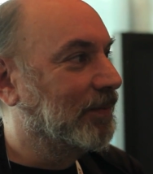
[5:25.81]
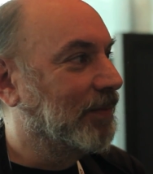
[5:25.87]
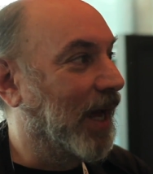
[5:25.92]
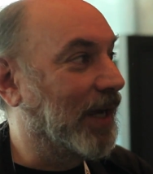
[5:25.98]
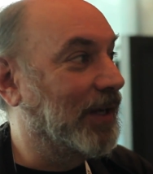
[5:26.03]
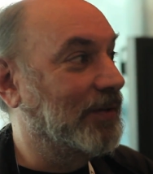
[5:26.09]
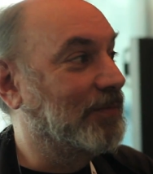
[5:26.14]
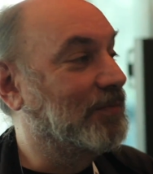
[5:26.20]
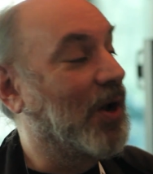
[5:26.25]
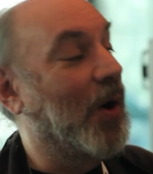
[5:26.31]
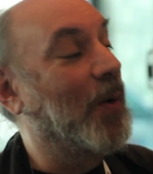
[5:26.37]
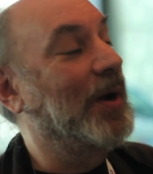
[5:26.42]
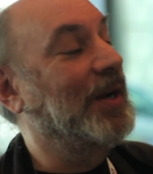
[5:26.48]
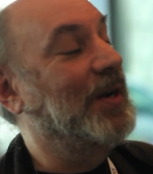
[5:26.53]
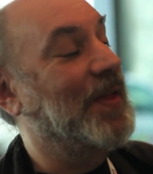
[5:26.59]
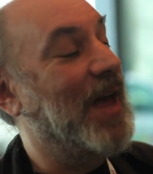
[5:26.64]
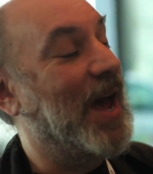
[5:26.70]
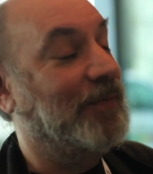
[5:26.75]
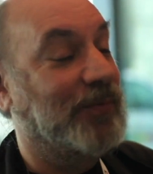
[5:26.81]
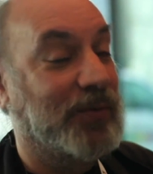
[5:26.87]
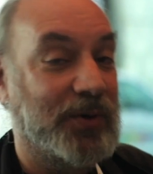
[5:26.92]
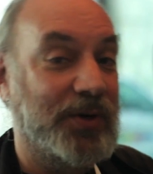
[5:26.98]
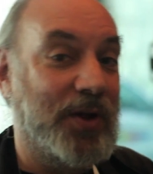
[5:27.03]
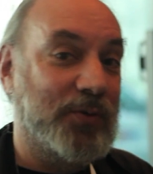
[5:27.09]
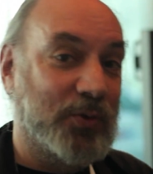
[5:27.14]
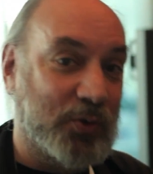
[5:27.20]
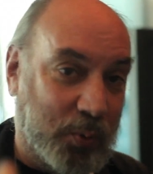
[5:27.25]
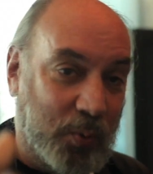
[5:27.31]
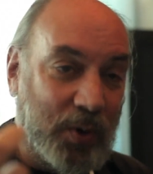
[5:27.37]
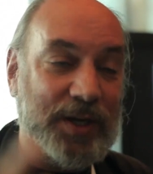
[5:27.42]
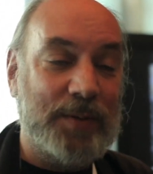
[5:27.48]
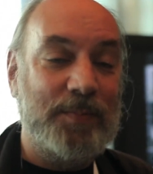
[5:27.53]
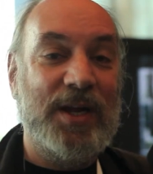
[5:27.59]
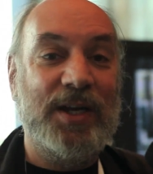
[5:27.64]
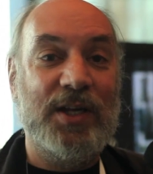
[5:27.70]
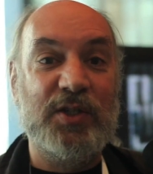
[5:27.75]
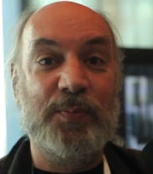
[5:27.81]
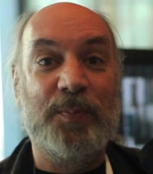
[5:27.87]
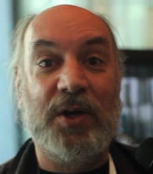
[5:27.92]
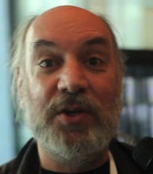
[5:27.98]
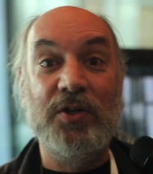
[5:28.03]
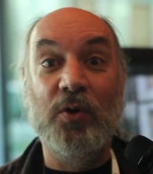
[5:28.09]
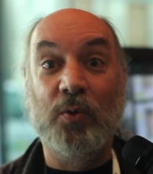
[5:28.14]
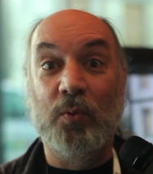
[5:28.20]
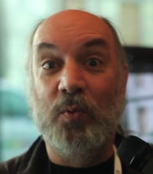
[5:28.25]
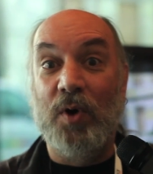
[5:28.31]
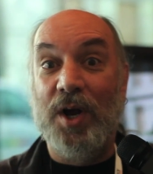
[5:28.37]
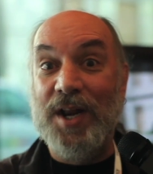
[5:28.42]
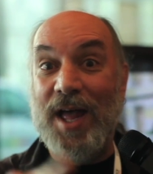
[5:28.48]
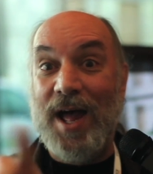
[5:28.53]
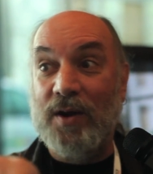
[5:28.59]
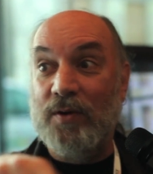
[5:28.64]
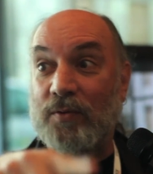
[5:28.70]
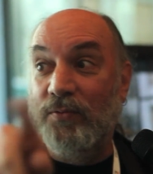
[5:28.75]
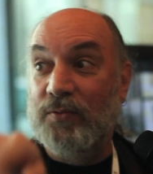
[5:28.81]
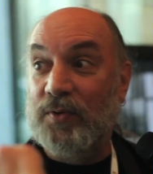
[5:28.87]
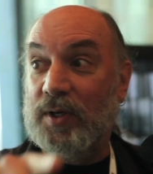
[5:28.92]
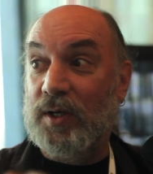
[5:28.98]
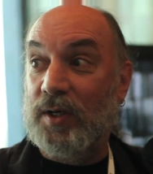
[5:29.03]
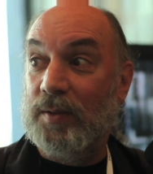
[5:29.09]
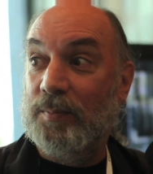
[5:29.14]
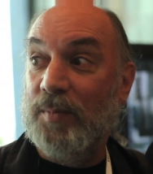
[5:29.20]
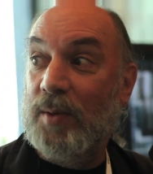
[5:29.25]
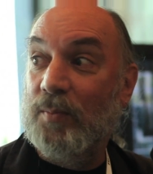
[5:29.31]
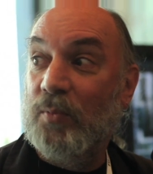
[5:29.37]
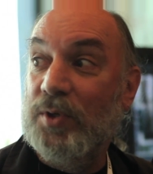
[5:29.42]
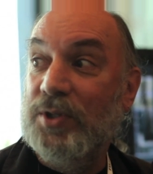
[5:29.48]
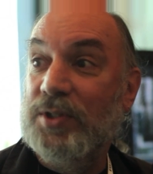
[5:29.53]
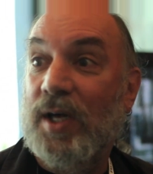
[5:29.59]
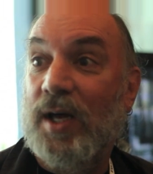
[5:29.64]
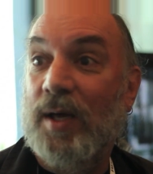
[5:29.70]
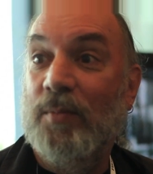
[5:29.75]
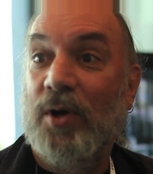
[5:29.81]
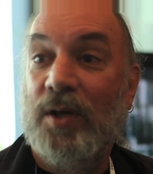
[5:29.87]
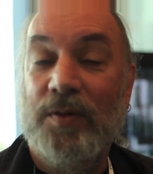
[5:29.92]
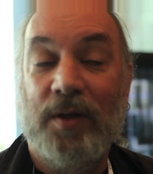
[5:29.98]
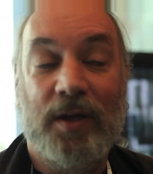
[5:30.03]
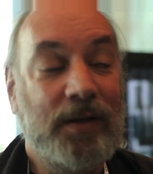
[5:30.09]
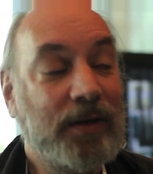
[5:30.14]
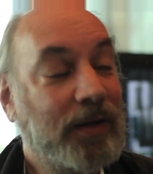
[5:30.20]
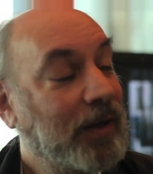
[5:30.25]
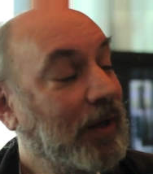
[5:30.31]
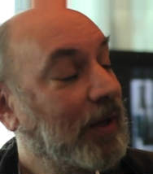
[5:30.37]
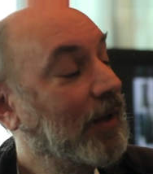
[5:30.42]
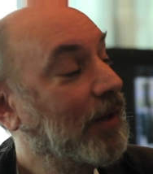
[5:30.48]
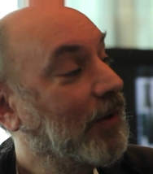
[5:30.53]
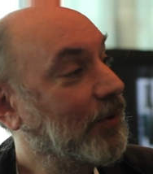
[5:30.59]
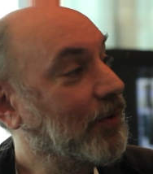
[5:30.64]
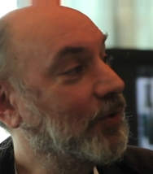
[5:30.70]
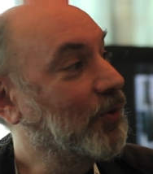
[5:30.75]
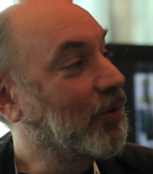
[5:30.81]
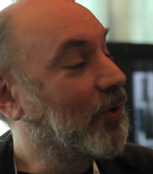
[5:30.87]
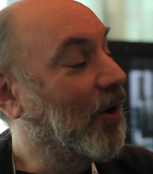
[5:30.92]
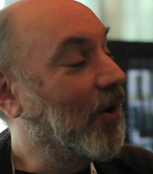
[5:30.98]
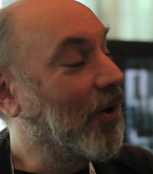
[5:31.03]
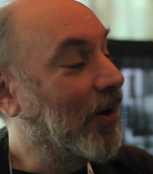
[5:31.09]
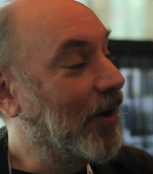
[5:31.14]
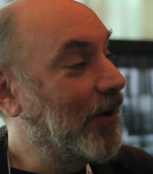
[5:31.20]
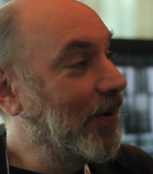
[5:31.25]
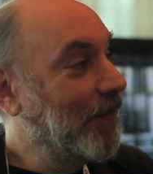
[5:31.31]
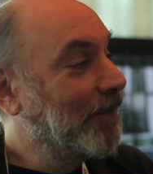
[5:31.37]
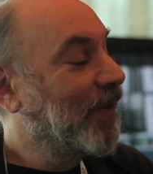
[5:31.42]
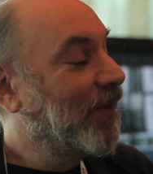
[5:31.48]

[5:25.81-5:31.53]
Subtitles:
I can go into that for another 20 minutes, but you'll run out of memory time on that in your card.